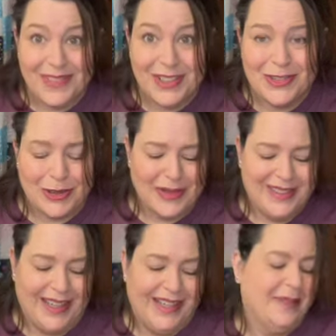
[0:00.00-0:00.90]
So
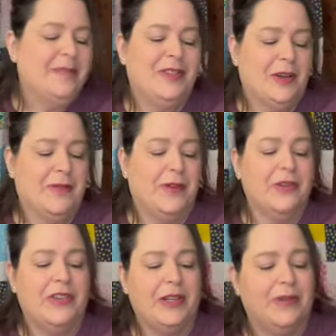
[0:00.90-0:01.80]
exciting. So
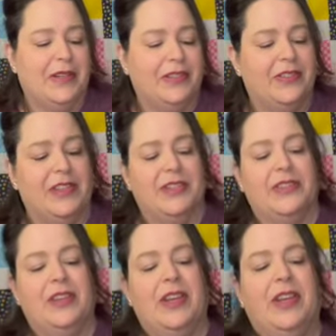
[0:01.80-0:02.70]
first thing was
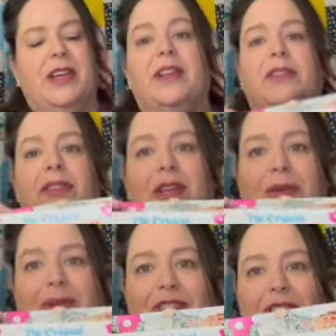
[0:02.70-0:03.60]
the
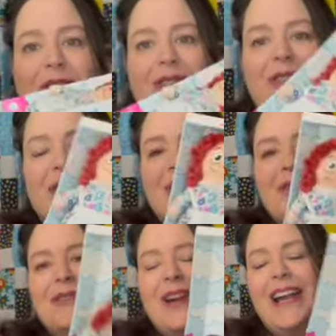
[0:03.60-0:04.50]
original
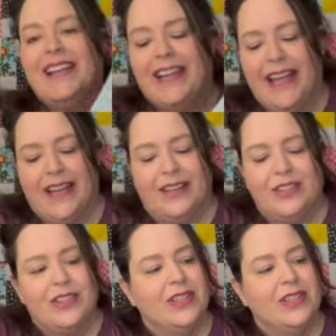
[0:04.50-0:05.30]
Raggedy Ann